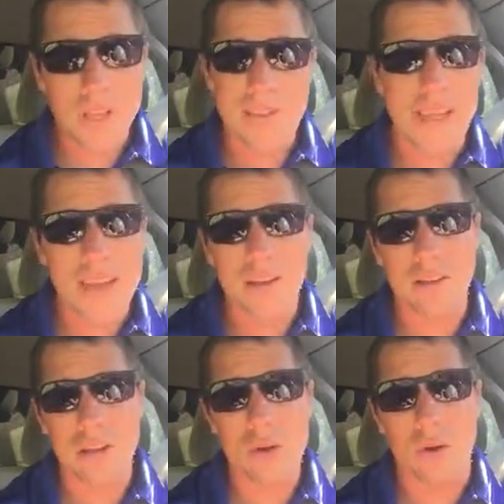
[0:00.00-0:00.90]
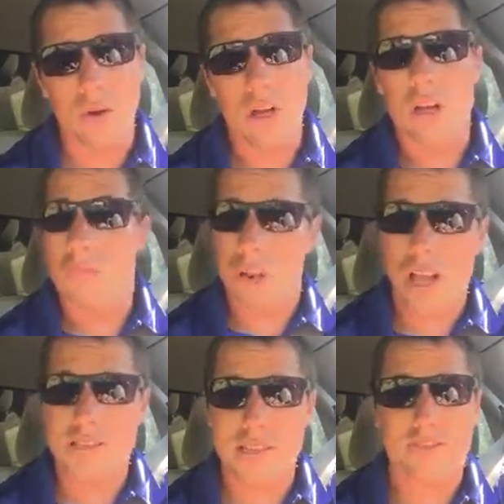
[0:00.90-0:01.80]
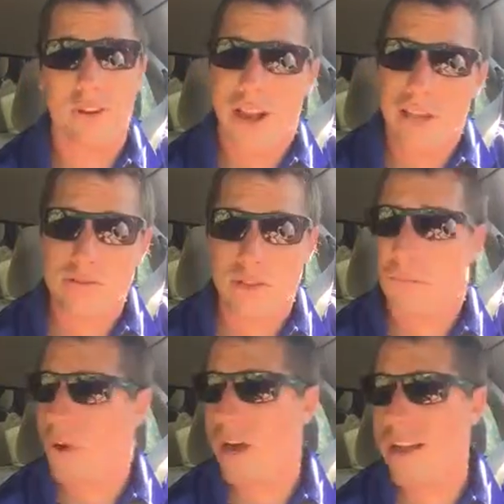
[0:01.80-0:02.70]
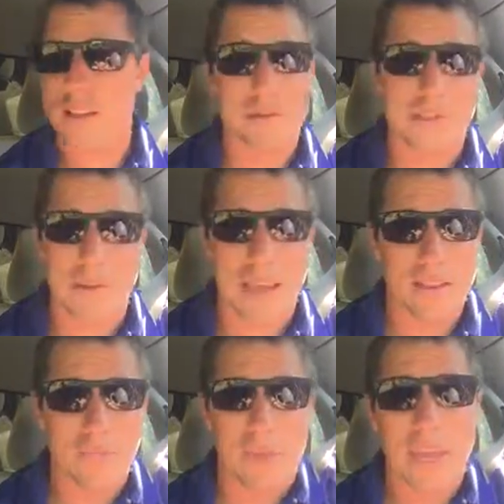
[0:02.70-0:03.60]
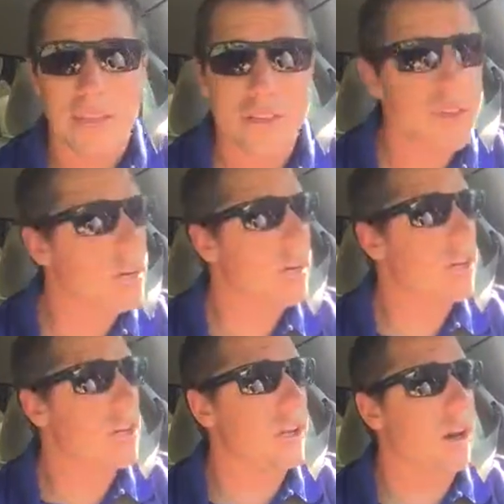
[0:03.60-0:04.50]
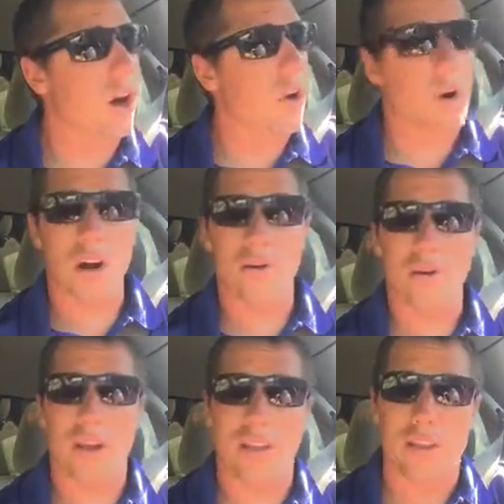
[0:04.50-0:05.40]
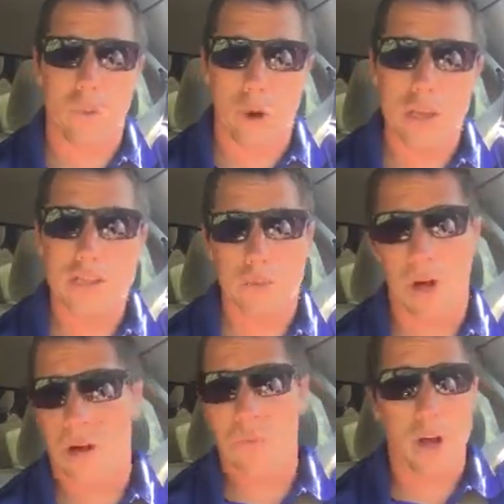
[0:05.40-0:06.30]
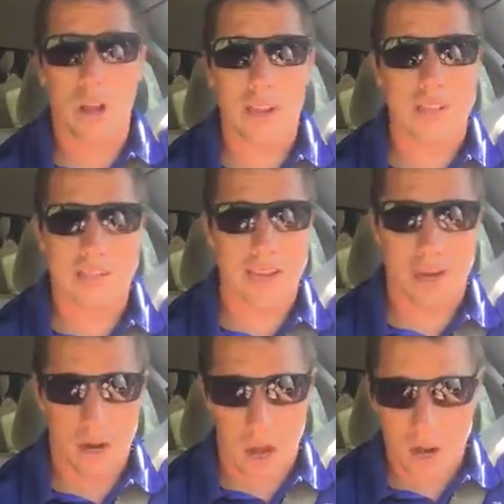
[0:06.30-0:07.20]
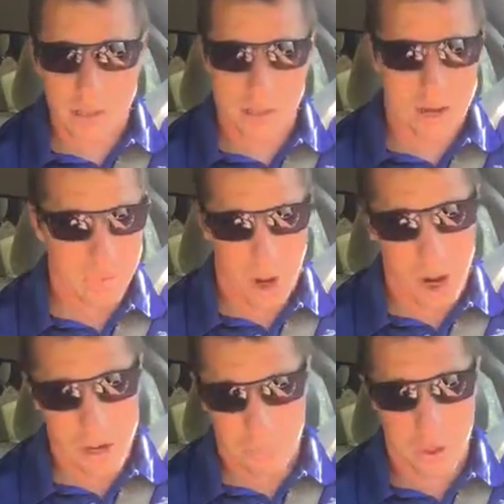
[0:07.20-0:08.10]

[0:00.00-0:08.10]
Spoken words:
than you. Plus, if you're out somewhere at the beach, you know, or in the woods where we all like to take our dogs and let them run and